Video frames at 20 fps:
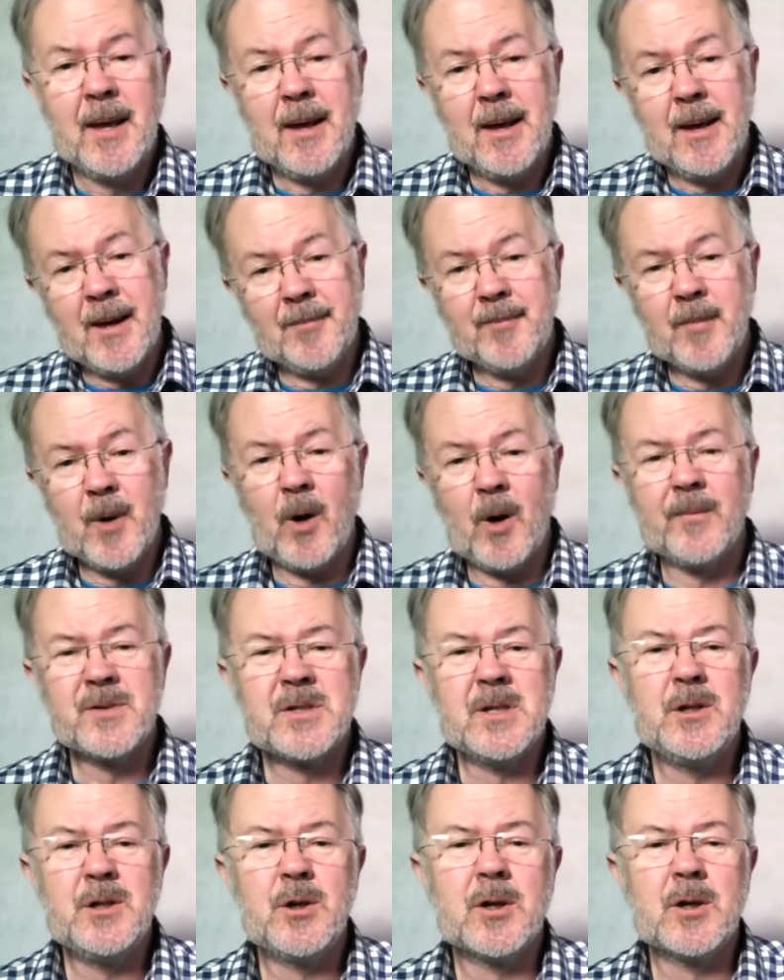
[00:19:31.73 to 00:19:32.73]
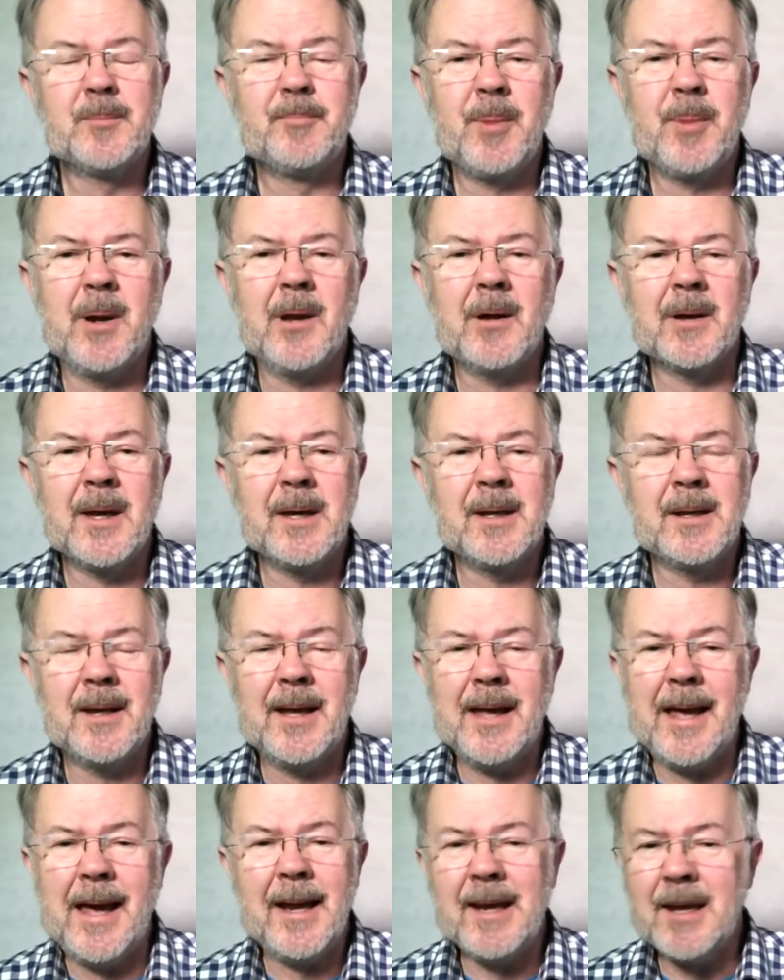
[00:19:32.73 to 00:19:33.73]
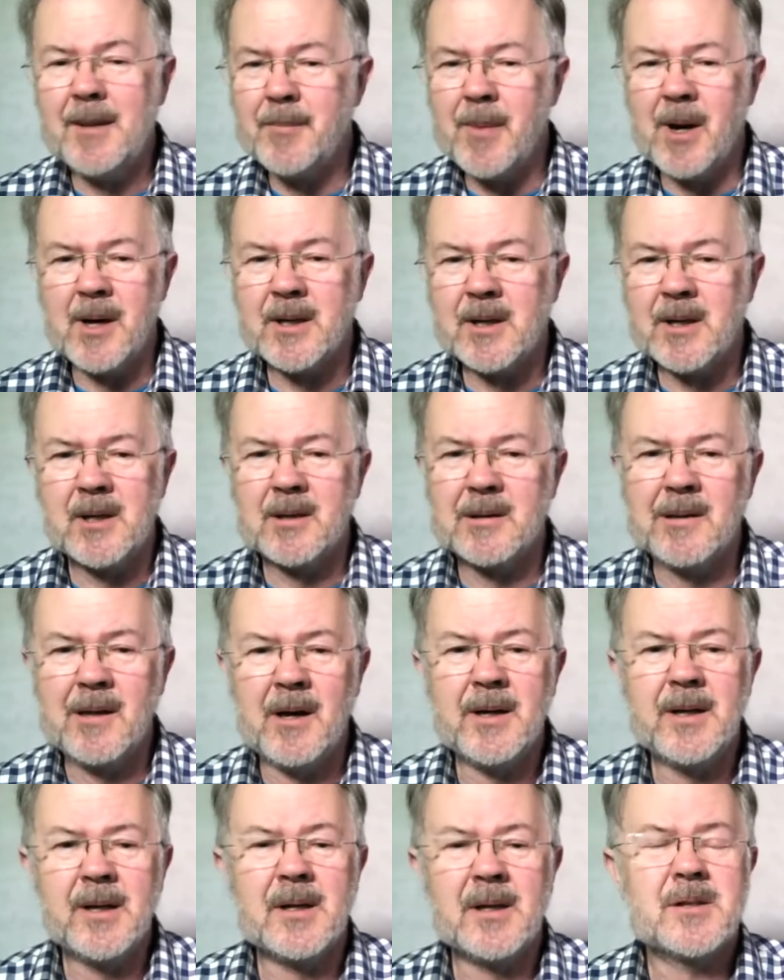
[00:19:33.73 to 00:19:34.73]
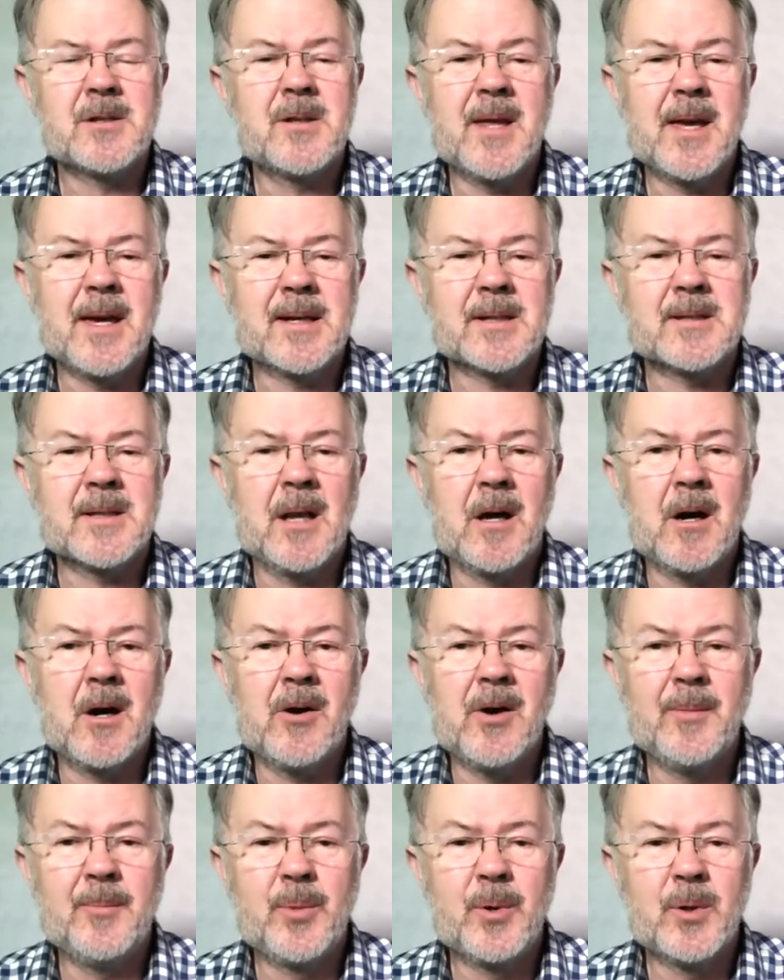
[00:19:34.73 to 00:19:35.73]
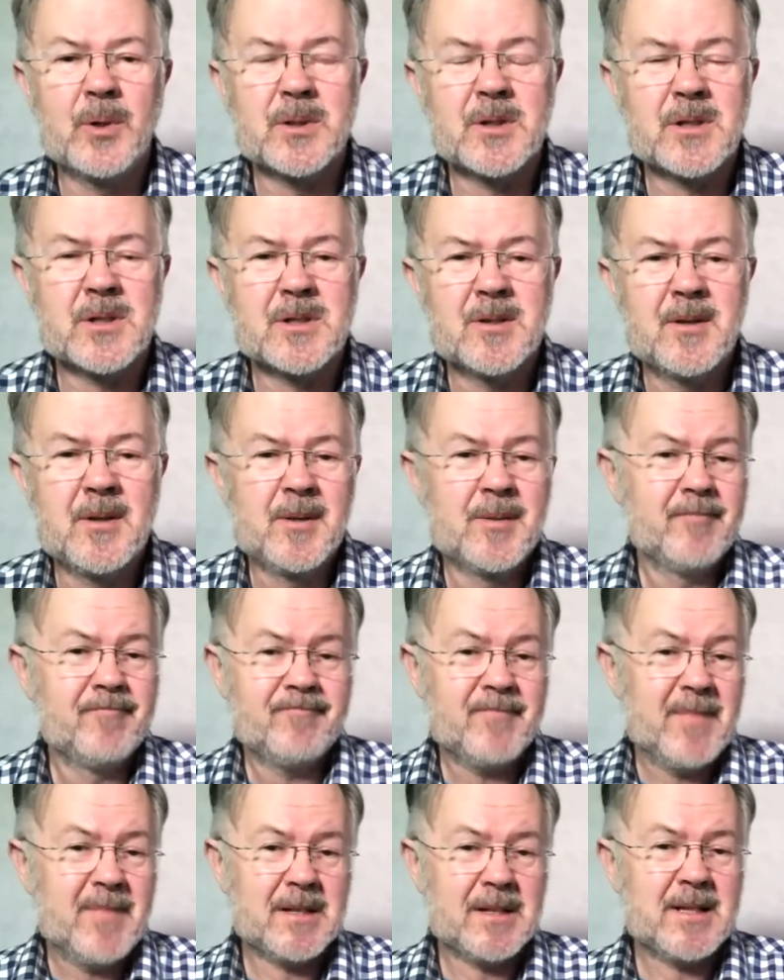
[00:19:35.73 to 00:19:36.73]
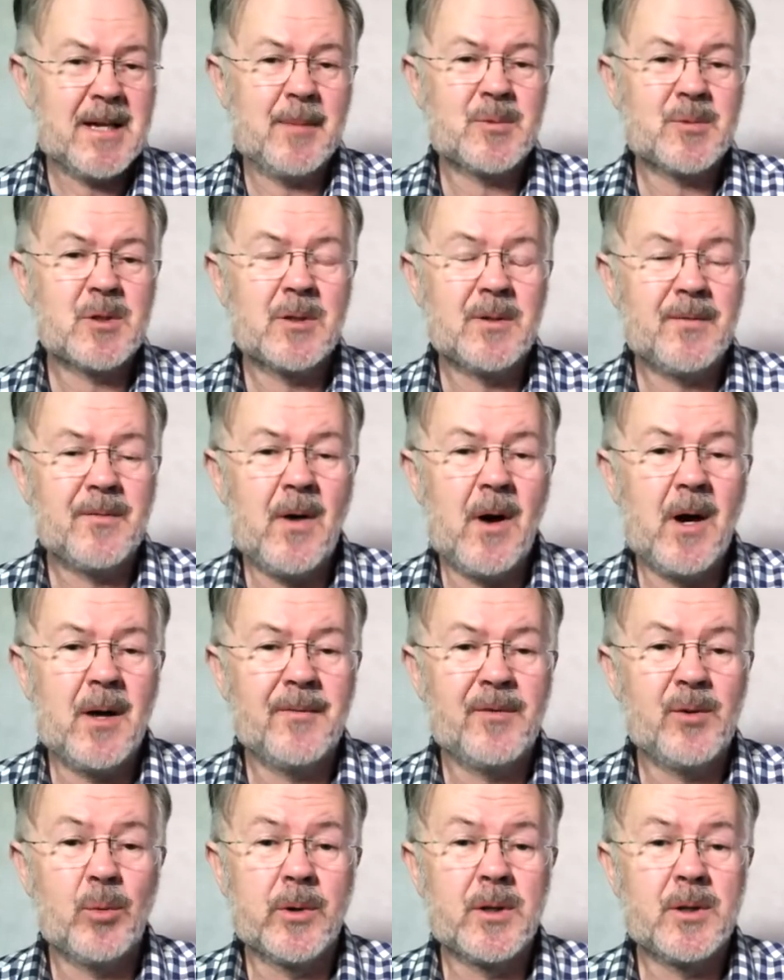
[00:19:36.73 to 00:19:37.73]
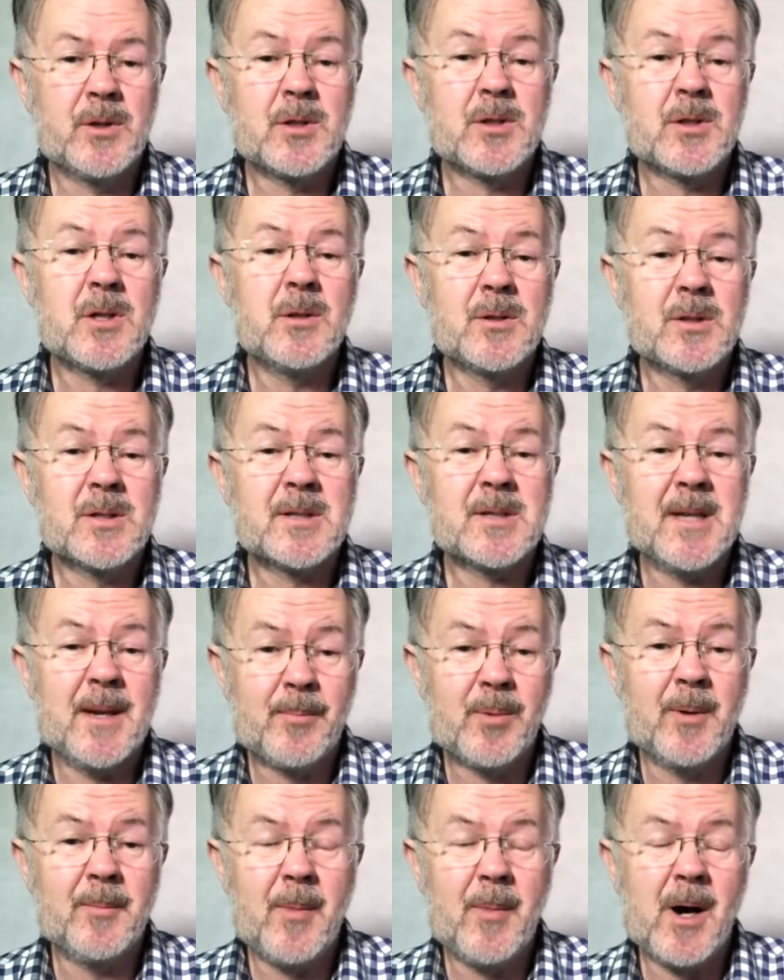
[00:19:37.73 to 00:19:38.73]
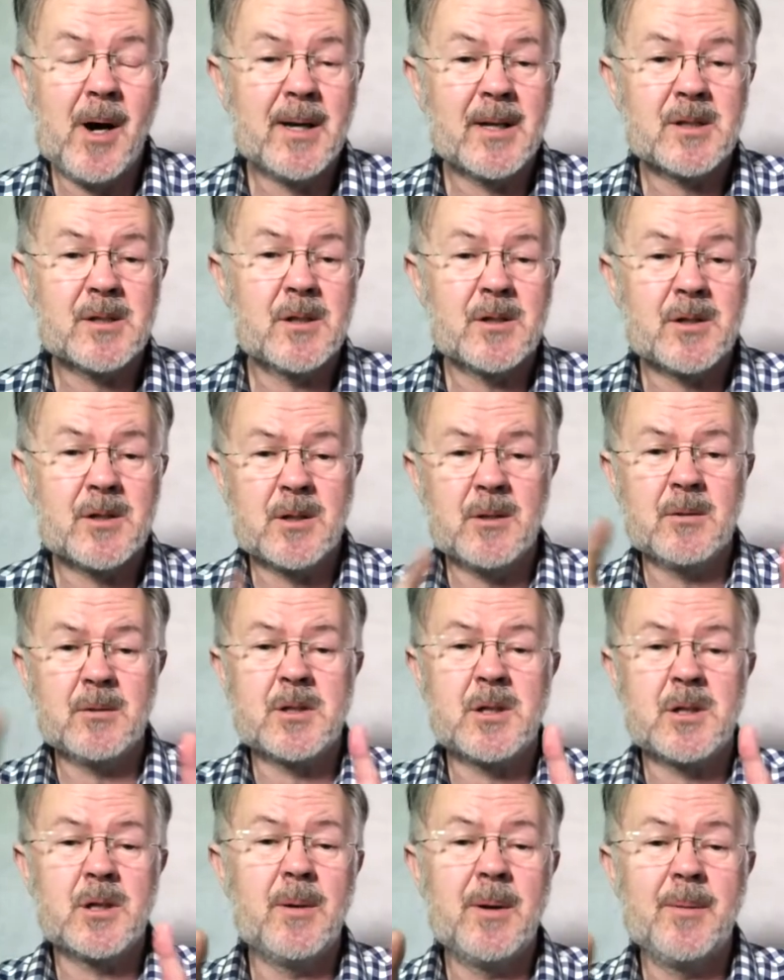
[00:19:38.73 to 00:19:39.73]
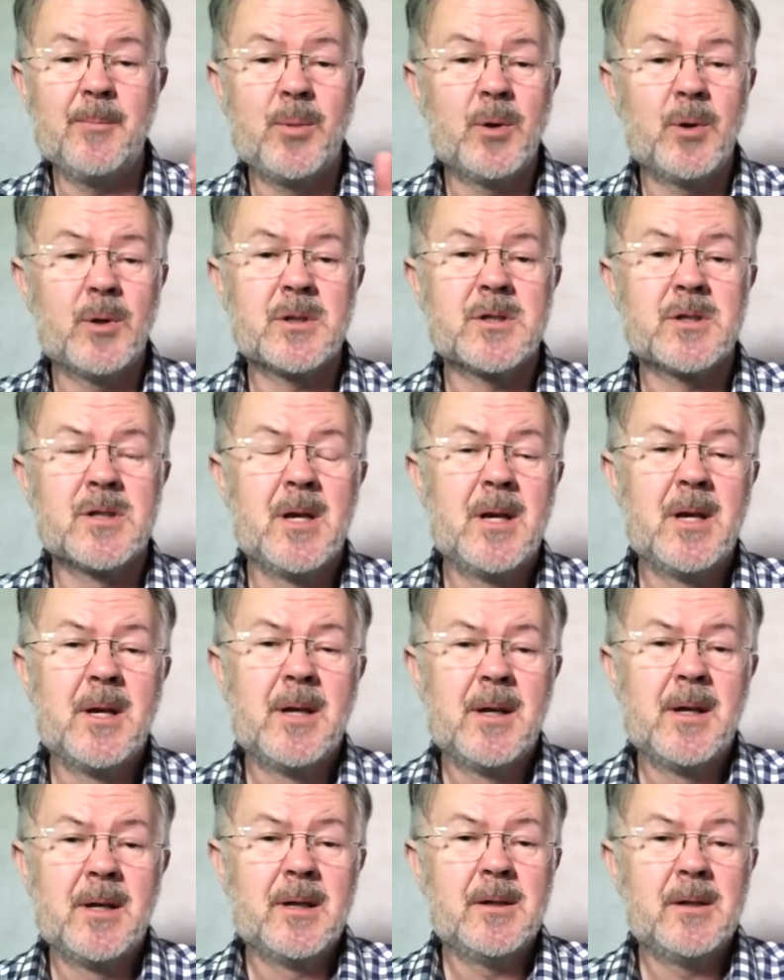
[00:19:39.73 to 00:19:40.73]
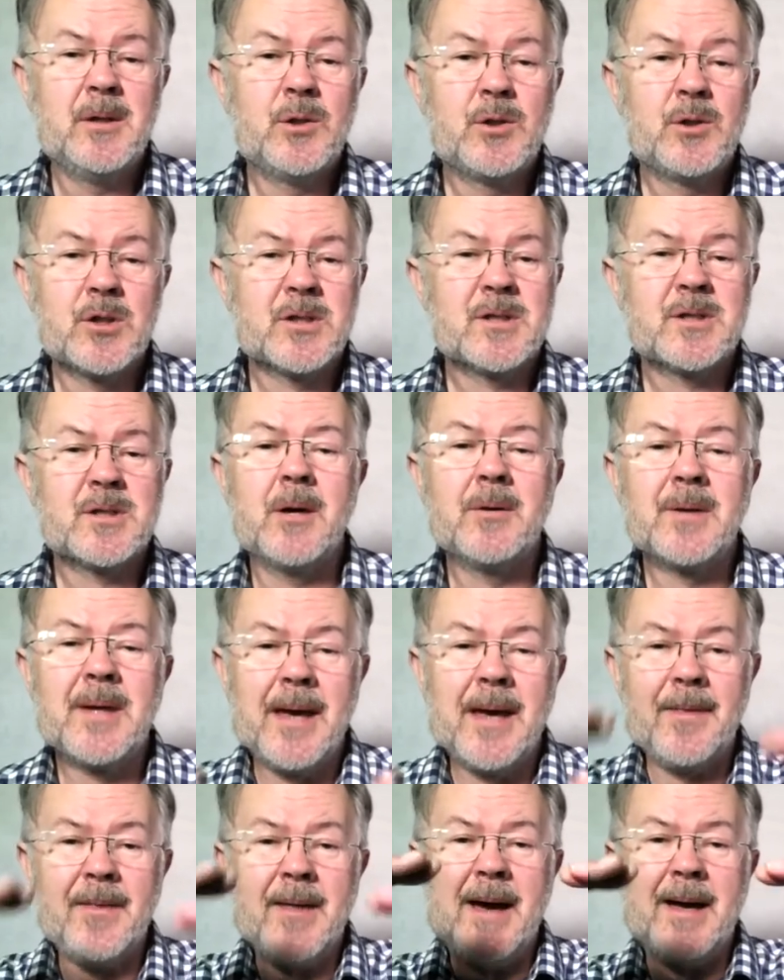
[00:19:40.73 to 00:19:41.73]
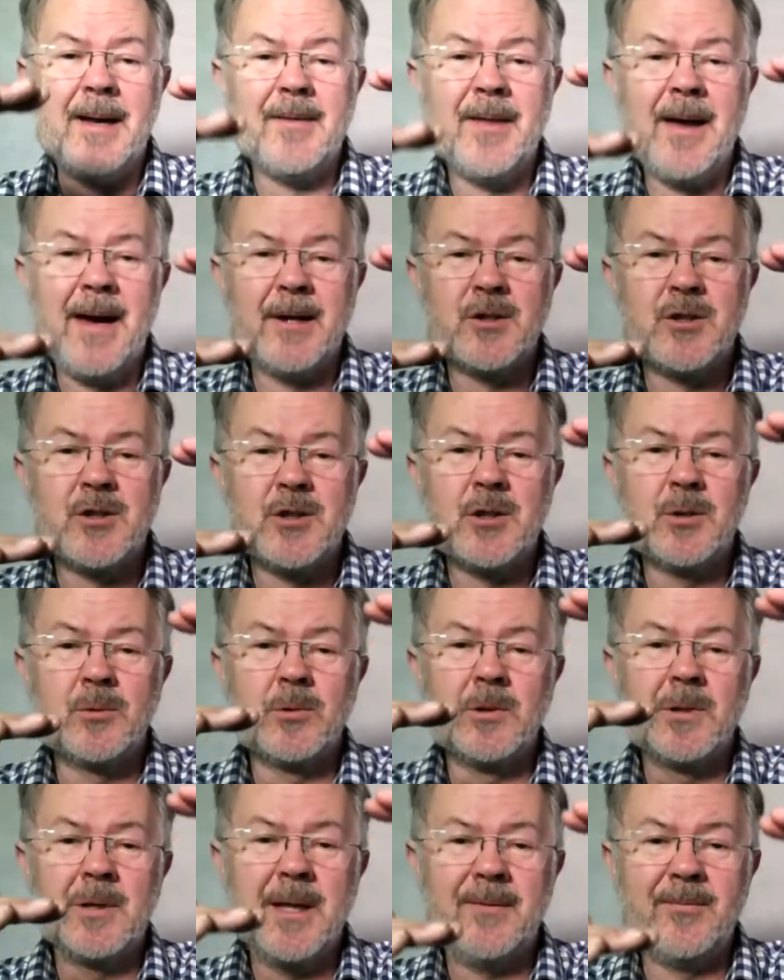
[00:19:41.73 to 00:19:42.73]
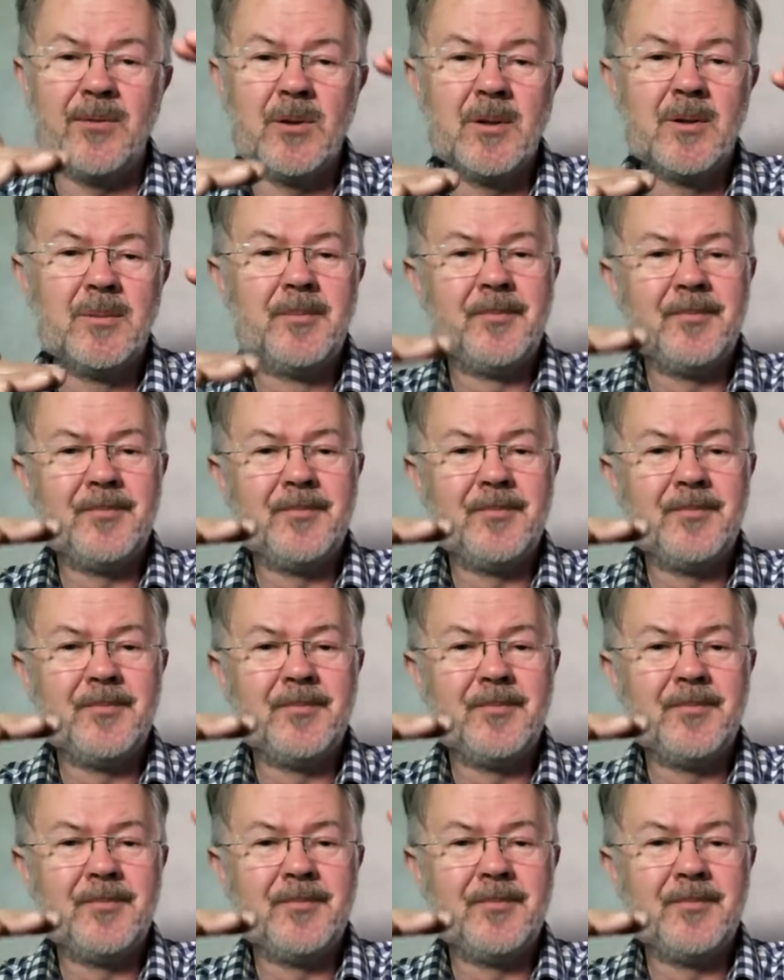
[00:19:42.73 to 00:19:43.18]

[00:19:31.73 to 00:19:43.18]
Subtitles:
Obviously, you can plug in any mic you like to the XLR inputs. That's absolutely fine. If you want to use 2 separate mics to two inputs, you just don't get that dual level